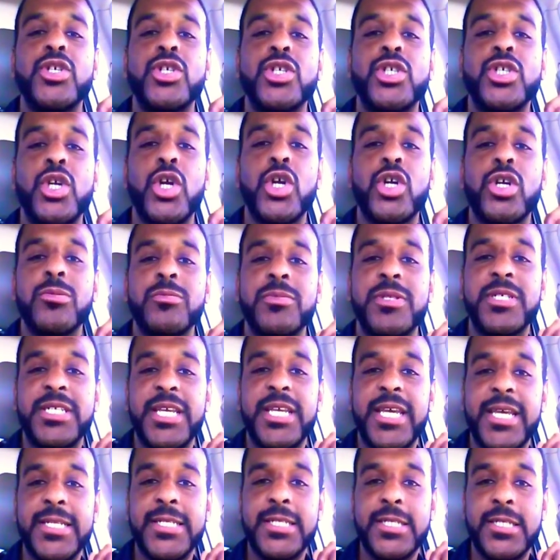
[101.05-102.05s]
your
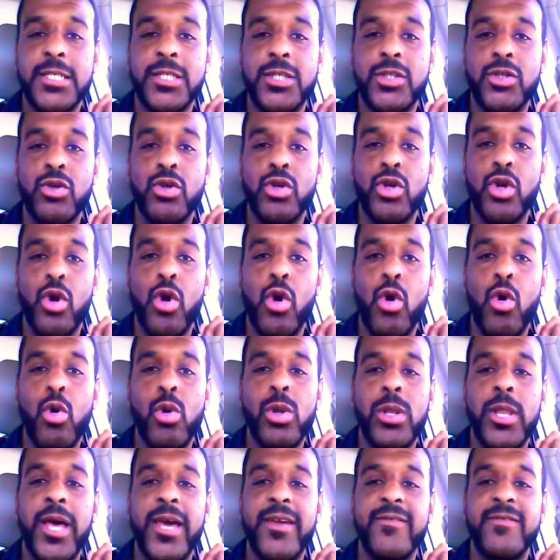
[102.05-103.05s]
circumstances through your
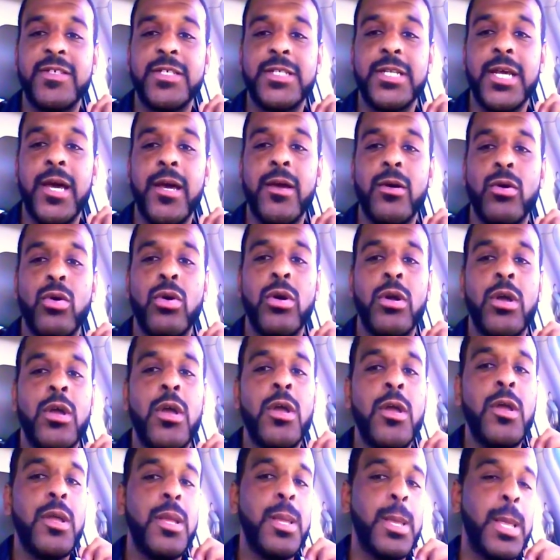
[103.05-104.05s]
whole lifestyle.
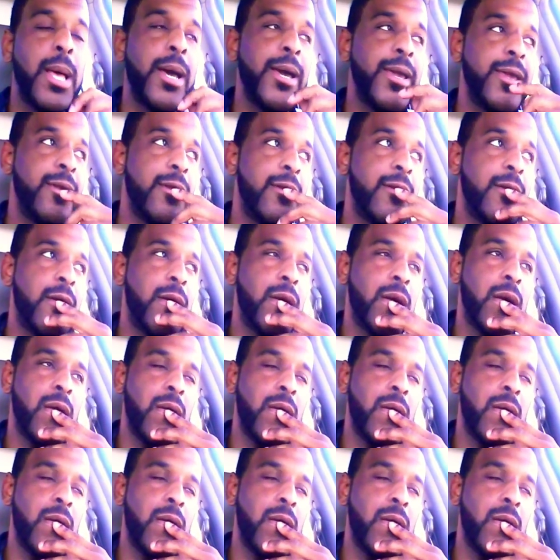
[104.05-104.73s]
Like,